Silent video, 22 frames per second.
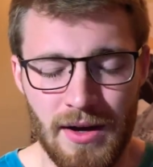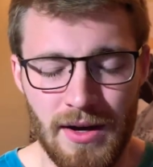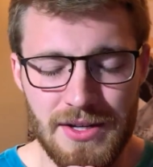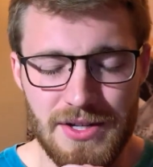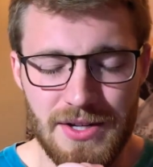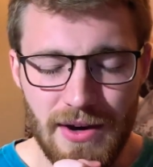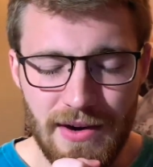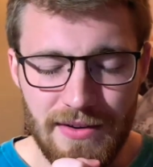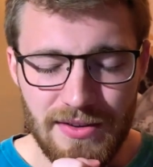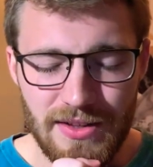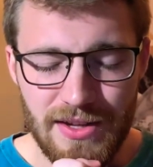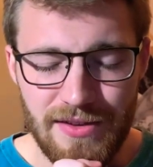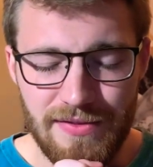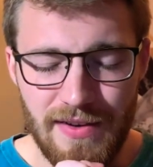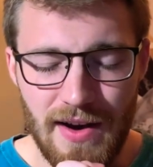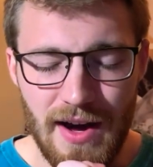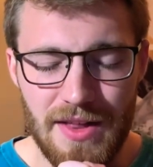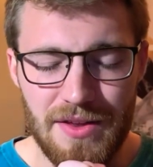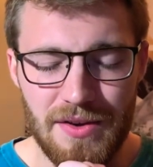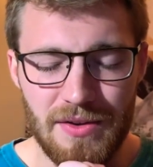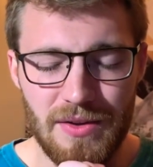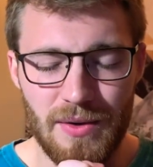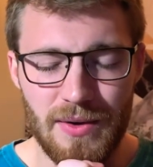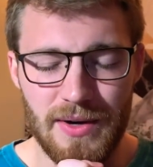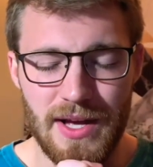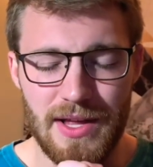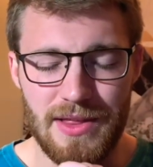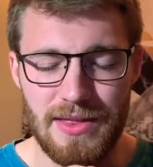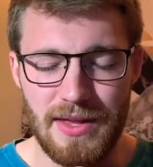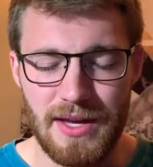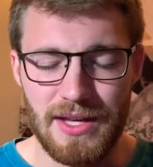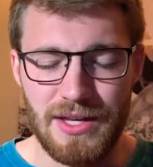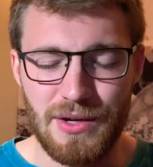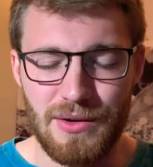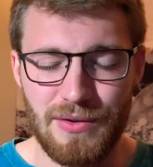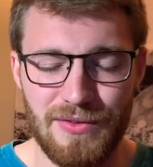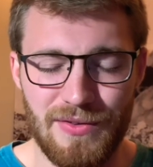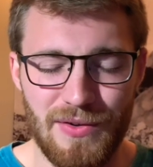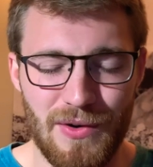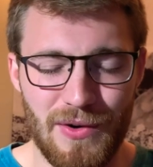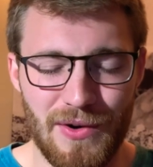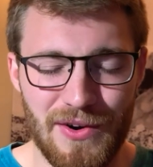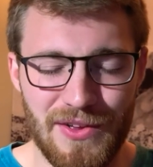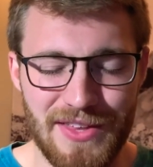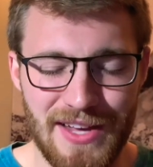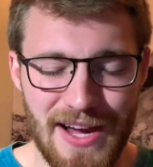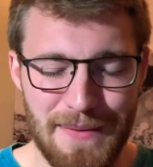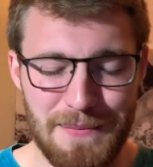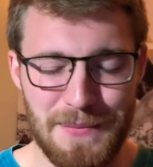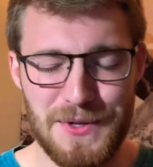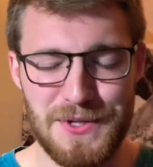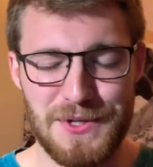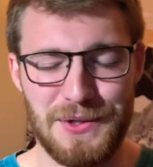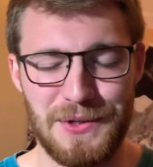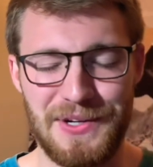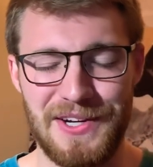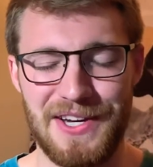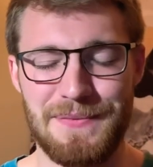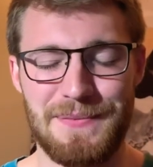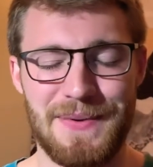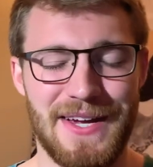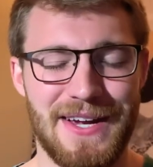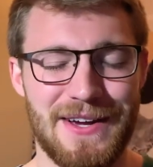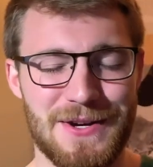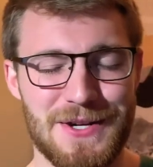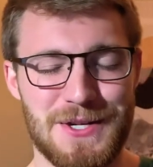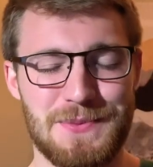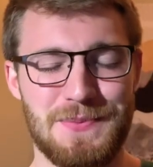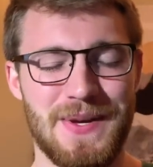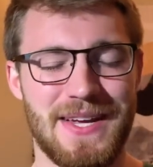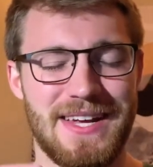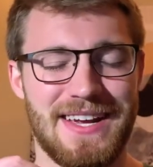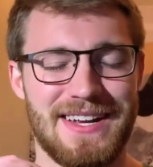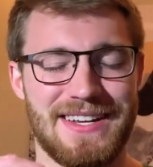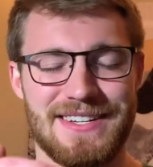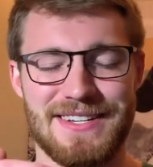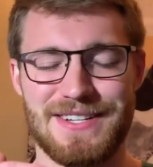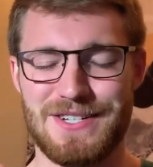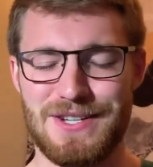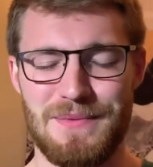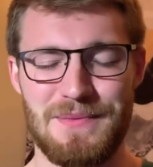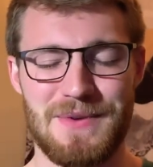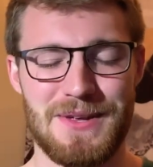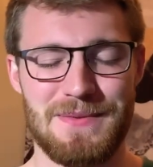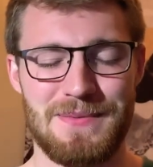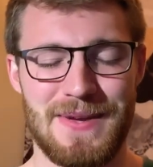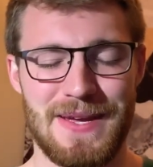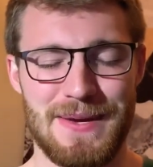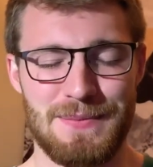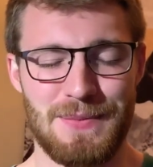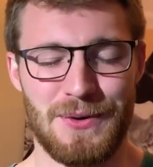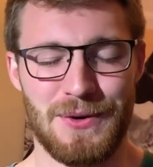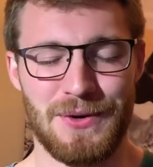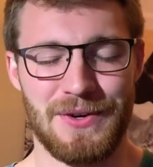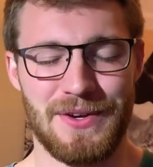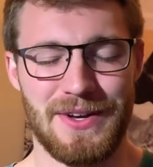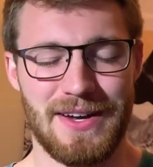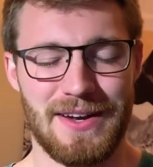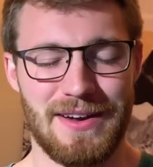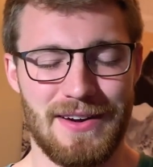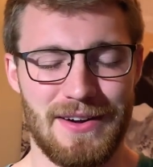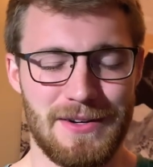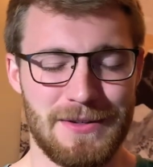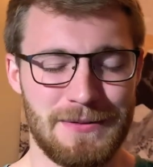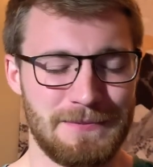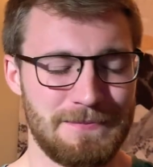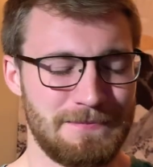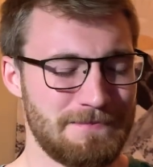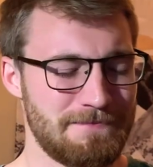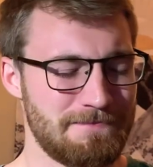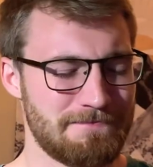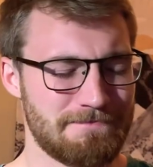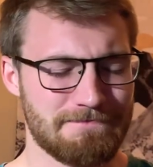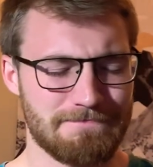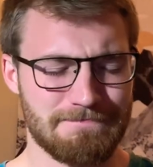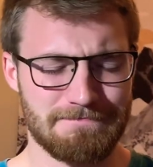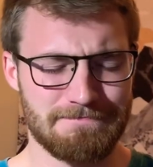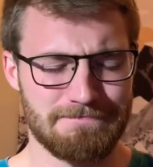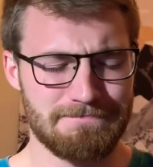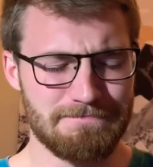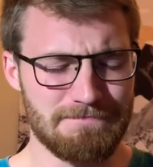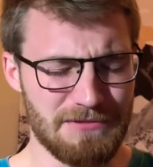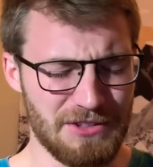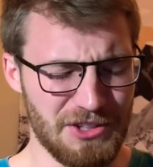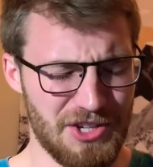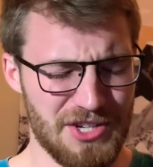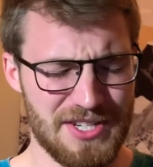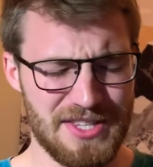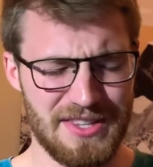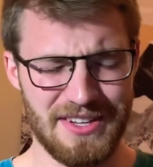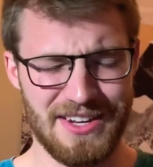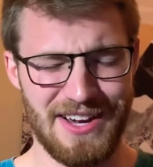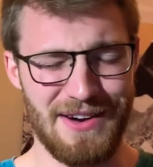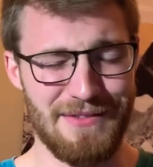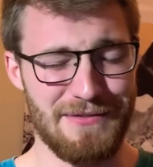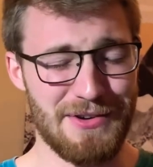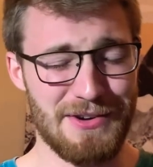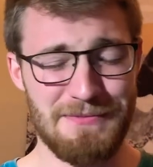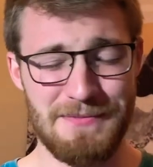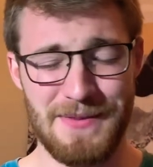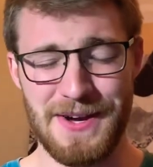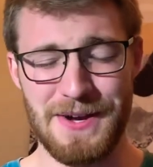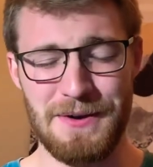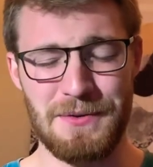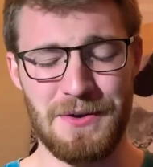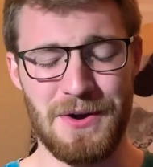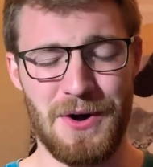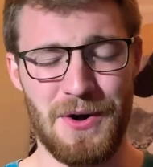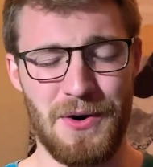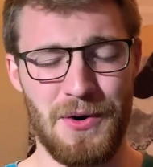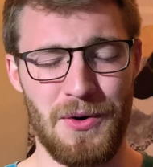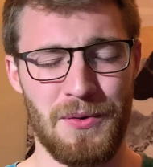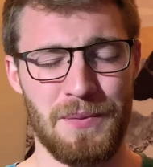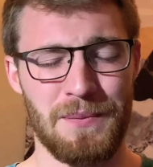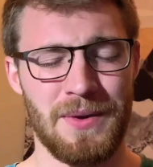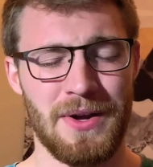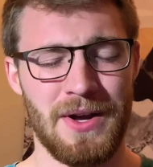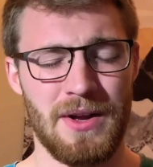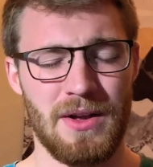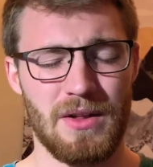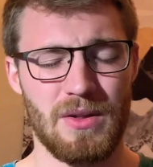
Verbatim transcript: Dear Heavenly Father, Lord, I thank you for the opportunity to be here speaking to so many people, um, just in the comfort of my own home.